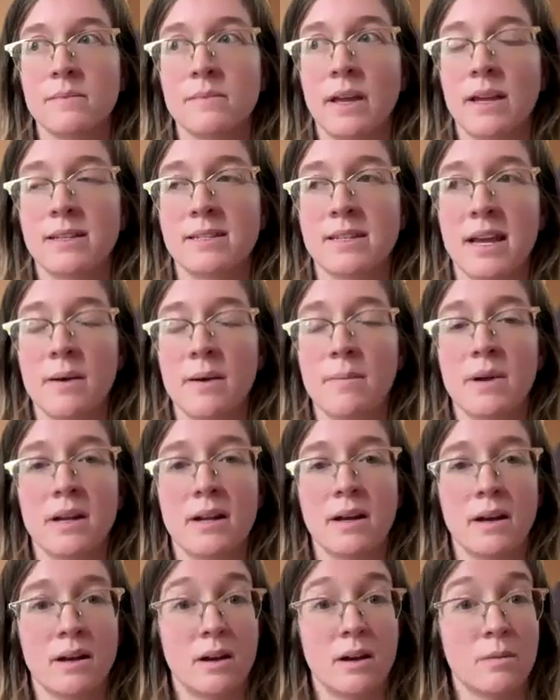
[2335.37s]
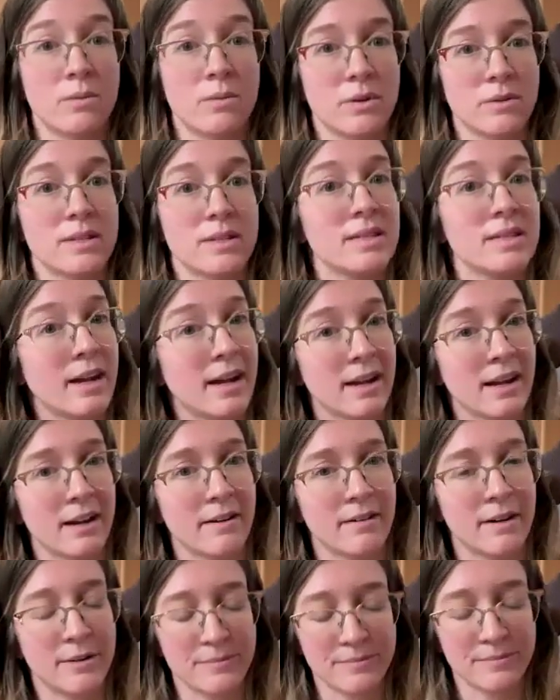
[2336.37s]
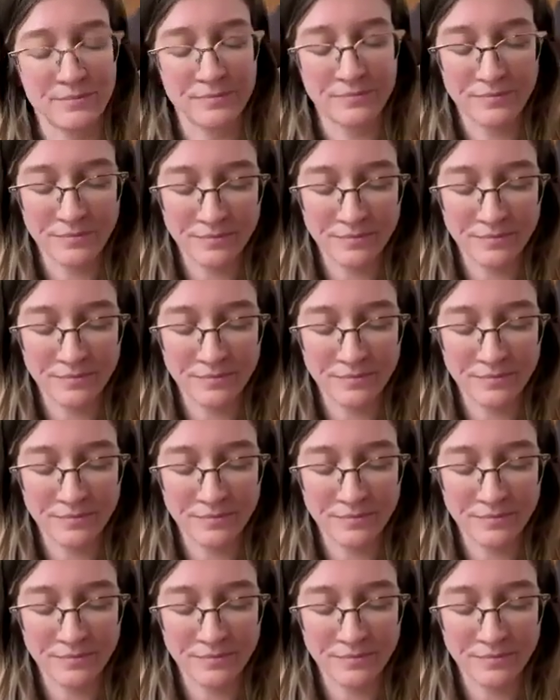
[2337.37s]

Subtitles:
examine and uproot the second arrow.